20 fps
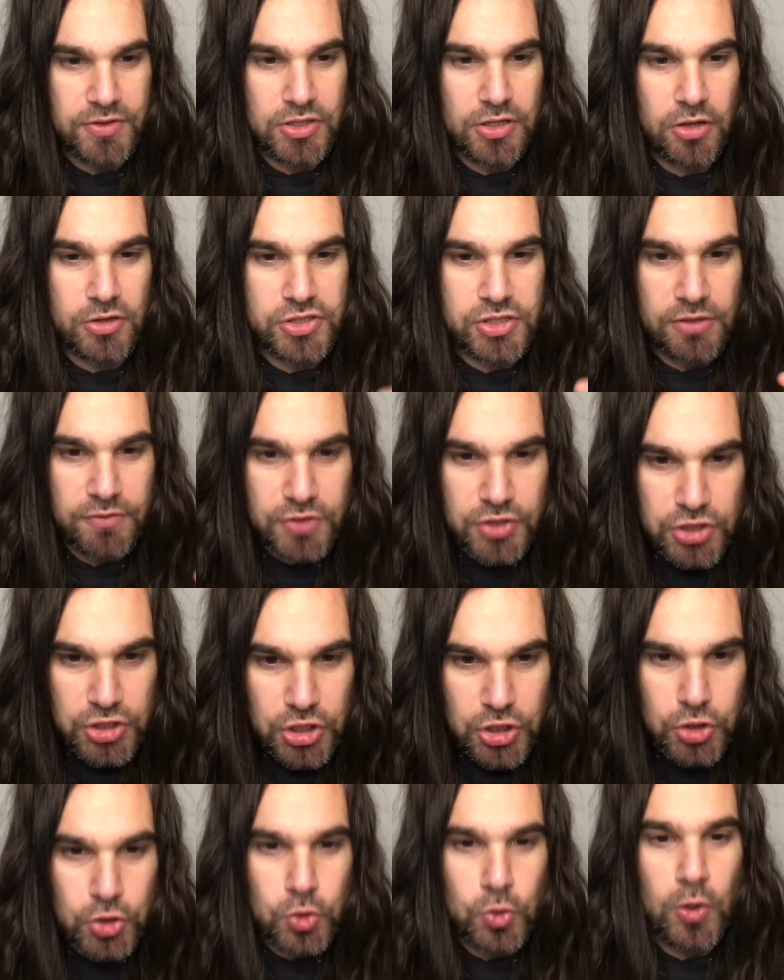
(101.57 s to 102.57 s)
lots of
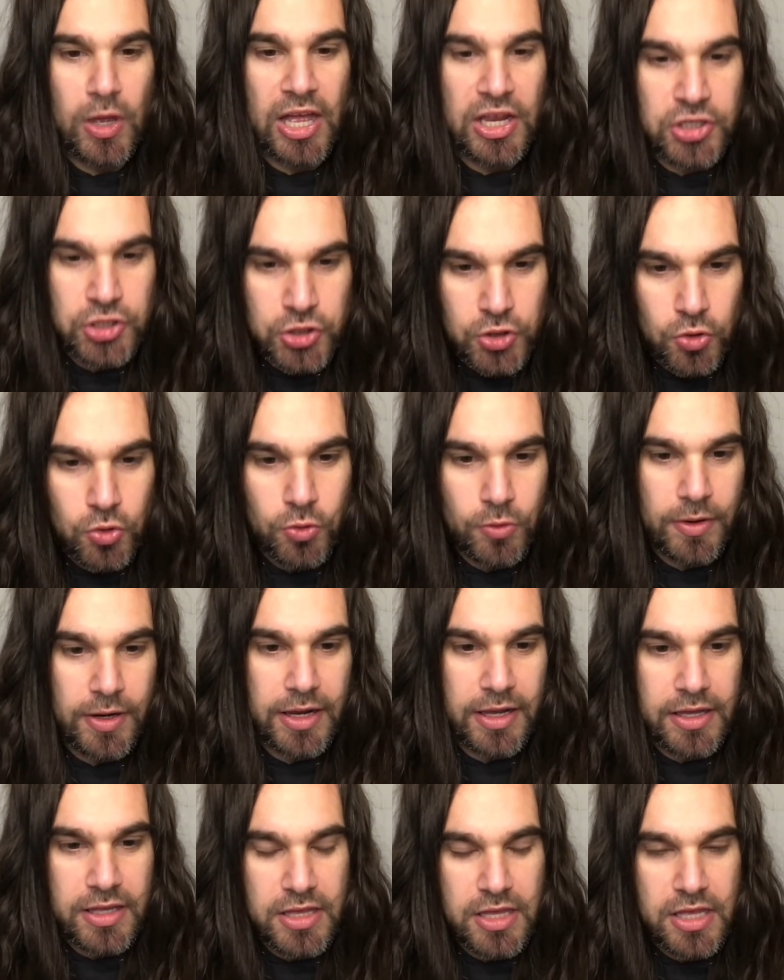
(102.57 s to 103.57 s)
you and your in it.